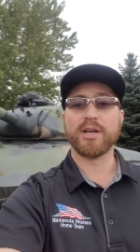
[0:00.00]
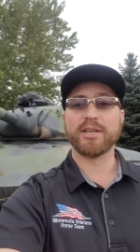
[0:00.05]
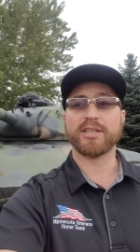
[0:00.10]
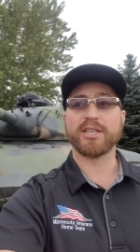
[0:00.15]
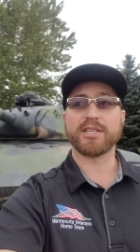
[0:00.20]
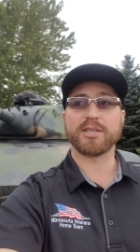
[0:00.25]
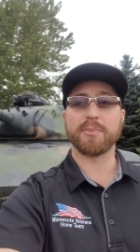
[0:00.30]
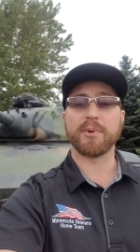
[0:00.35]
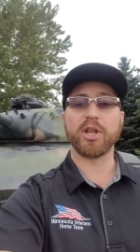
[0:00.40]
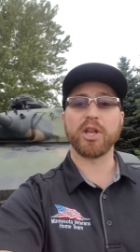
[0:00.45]

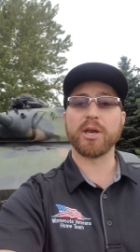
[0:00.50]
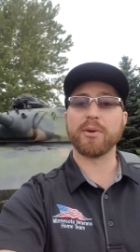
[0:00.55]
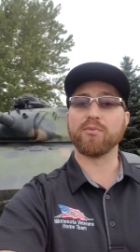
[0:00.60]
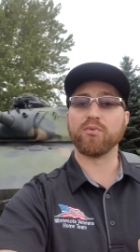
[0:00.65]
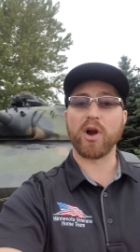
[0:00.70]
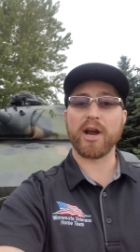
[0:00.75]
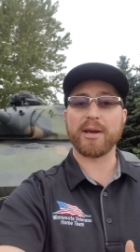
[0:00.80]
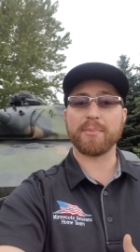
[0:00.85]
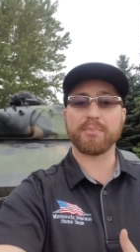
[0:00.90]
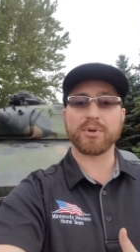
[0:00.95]
disability
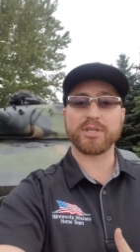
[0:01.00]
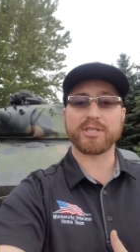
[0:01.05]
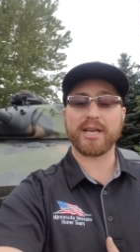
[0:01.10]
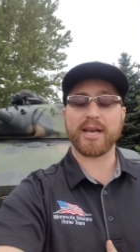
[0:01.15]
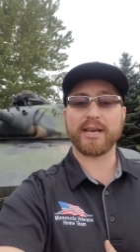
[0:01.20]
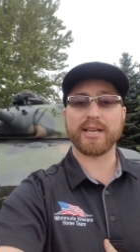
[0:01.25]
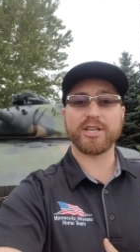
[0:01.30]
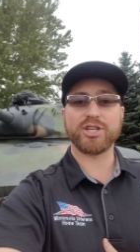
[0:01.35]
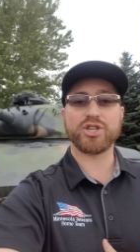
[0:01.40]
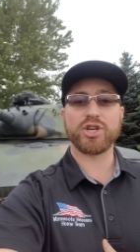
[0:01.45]
rate
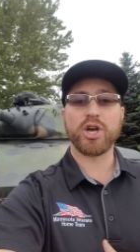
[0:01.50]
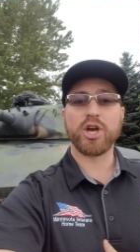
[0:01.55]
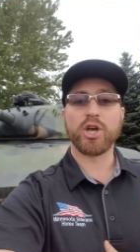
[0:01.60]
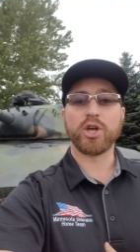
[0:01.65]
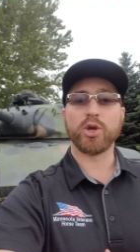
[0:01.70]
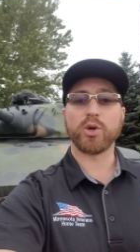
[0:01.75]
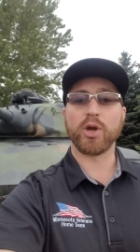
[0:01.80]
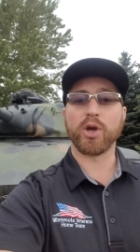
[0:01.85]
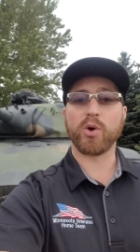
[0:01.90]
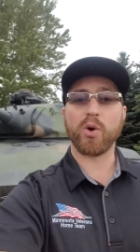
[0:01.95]
percentage,
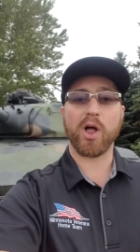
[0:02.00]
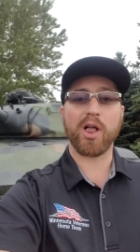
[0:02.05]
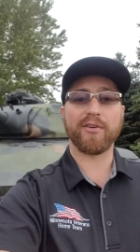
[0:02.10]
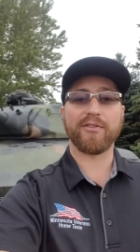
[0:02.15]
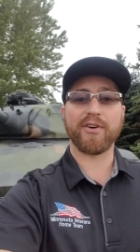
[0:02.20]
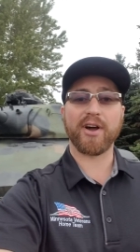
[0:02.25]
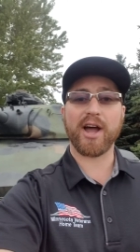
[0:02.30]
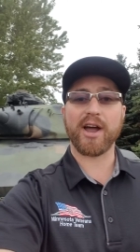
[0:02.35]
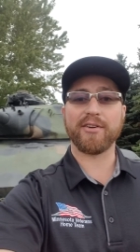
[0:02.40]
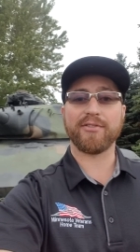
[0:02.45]
you can
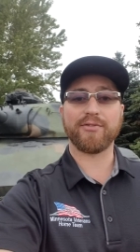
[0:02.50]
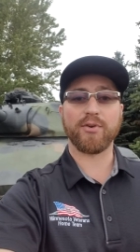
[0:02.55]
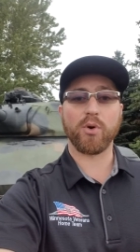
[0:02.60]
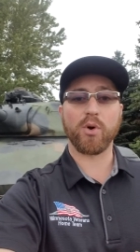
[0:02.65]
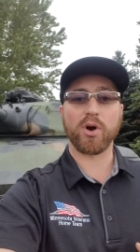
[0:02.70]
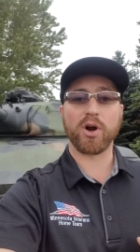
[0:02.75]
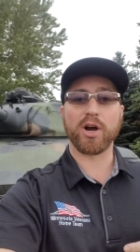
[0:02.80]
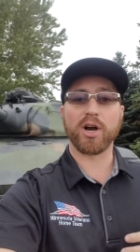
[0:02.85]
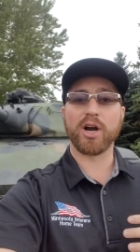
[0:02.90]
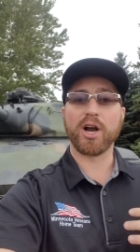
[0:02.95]
qualify
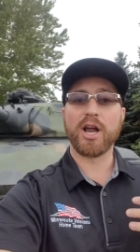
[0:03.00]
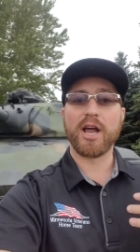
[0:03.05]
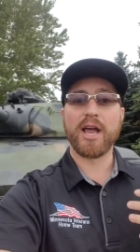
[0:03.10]
for